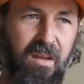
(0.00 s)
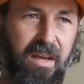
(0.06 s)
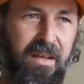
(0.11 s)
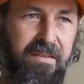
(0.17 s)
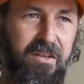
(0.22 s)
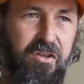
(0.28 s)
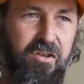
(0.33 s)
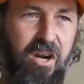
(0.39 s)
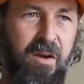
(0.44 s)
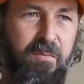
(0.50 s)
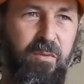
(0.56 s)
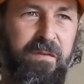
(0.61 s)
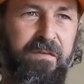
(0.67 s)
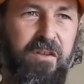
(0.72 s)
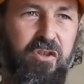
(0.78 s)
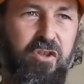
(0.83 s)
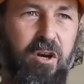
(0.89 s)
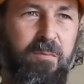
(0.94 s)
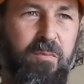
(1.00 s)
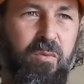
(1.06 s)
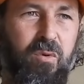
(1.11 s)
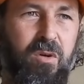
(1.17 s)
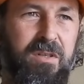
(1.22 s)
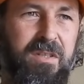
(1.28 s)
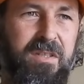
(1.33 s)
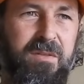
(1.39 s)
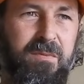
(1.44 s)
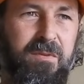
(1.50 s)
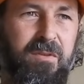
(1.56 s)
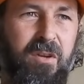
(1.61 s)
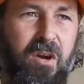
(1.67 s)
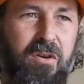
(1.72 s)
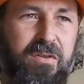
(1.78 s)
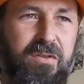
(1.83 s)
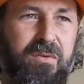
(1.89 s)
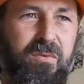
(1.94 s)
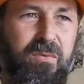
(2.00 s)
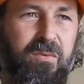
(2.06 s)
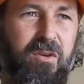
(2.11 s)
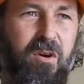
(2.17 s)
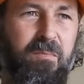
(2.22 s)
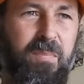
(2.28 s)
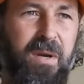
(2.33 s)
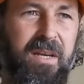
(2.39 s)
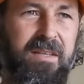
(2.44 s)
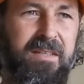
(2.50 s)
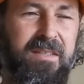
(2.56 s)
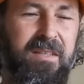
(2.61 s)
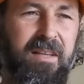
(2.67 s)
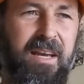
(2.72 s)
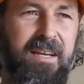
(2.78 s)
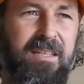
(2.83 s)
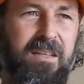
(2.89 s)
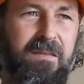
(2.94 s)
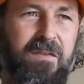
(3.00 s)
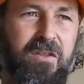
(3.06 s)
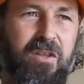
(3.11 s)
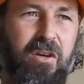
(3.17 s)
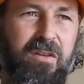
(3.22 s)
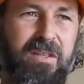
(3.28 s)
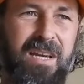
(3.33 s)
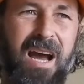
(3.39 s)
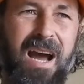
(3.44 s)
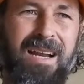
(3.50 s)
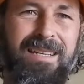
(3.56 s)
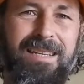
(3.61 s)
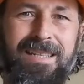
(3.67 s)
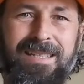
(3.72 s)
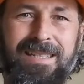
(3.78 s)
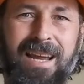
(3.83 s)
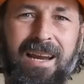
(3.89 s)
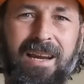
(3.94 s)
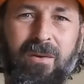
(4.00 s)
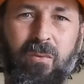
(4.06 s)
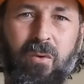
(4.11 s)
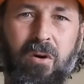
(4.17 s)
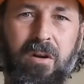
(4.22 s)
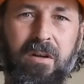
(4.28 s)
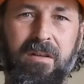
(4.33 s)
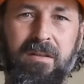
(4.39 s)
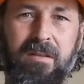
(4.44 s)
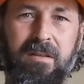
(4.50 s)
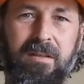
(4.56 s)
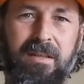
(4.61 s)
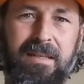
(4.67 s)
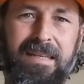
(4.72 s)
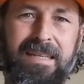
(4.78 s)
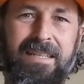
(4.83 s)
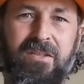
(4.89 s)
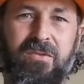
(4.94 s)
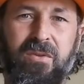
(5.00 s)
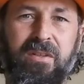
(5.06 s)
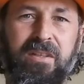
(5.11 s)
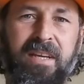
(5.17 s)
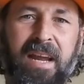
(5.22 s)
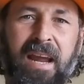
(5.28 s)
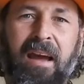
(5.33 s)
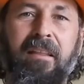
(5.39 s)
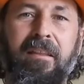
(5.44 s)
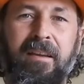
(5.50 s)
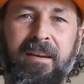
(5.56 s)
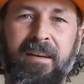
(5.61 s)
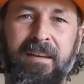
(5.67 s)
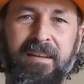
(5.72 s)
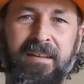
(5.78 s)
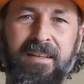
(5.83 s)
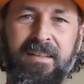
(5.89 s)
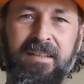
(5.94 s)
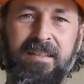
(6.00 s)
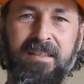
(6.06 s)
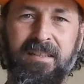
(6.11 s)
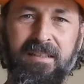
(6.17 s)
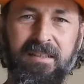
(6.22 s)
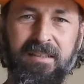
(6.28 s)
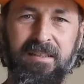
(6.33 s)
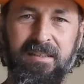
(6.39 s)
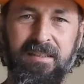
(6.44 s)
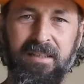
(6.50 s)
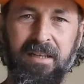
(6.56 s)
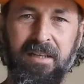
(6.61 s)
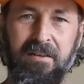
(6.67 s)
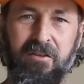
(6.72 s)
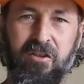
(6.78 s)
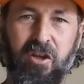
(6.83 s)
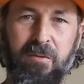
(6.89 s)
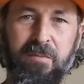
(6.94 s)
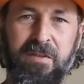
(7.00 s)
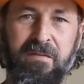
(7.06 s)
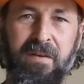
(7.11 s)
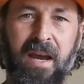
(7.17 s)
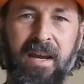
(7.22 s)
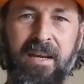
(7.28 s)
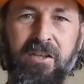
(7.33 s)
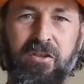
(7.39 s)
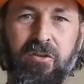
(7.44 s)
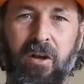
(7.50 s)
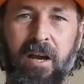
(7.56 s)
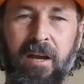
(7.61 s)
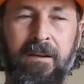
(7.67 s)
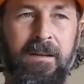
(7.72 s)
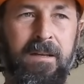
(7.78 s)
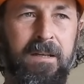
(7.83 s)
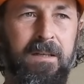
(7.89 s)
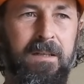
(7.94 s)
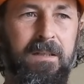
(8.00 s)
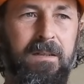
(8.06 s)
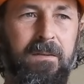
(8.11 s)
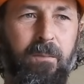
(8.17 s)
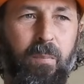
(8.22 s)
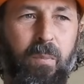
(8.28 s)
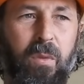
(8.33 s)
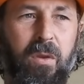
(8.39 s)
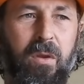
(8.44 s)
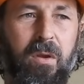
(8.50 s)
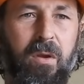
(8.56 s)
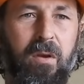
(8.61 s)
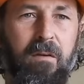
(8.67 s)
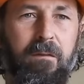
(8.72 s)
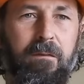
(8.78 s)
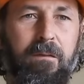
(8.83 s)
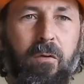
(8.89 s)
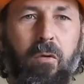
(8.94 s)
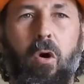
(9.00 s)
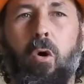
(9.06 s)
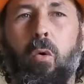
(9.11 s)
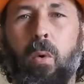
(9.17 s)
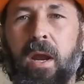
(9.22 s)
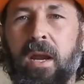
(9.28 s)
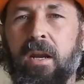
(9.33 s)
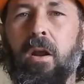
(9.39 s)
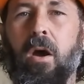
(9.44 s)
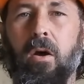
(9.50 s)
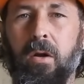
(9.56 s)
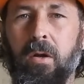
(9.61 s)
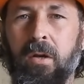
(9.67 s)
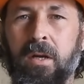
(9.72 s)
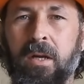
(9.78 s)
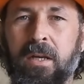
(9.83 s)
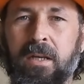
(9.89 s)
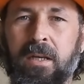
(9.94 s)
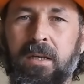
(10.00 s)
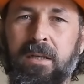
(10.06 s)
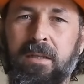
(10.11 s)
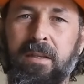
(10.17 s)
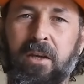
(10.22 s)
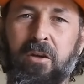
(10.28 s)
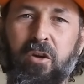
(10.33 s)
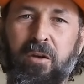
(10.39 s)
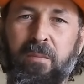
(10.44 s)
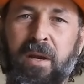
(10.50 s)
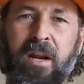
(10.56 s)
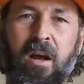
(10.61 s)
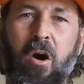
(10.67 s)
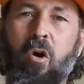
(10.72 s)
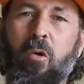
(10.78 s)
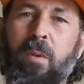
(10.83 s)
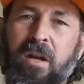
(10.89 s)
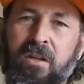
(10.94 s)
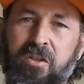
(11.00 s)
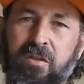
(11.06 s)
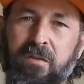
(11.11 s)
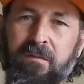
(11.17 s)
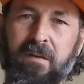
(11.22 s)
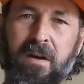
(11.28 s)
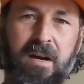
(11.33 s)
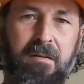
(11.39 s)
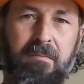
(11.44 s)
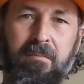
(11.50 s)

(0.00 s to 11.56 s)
And the drum with the chopper was not being selective, so it's hard to say what is really out there in terms of age. Like, for all we know, there could have been a whole bunch of